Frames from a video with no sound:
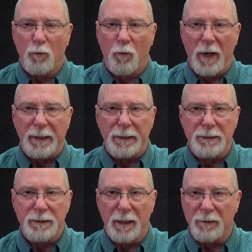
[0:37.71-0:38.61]
One
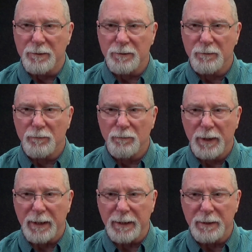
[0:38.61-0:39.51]
is those
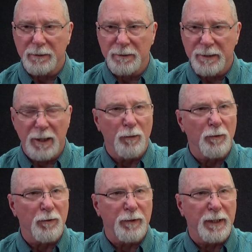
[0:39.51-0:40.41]
really
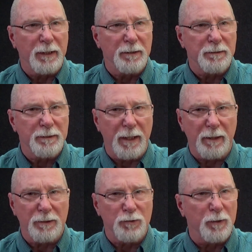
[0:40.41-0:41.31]
terrible things
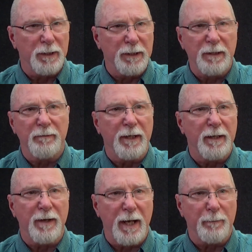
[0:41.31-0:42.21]
that should never
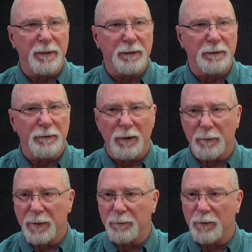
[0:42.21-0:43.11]
ever happen,
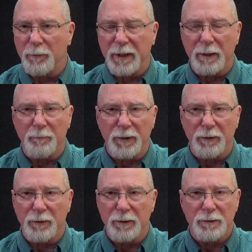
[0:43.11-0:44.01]
like mm. people being
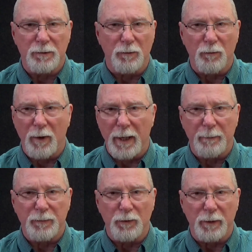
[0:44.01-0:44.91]
abused or
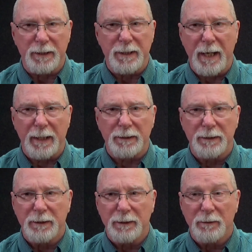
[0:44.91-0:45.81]
raped or
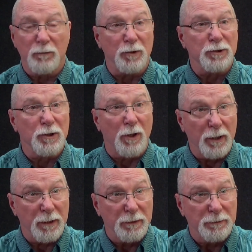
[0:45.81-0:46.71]
attacked or
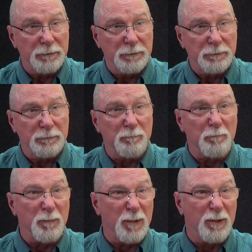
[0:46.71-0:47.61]
shot,
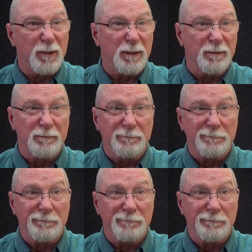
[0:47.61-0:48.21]
mm. murdered.